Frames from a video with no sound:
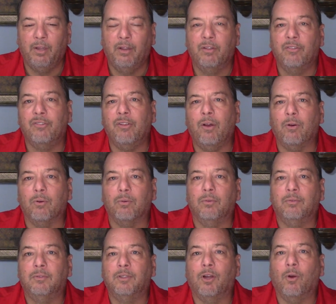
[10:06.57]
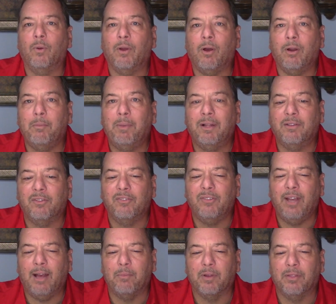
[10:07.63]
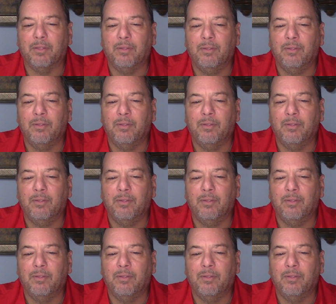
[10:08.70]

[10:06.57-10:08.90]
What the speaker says: So, going on about the Sabbath.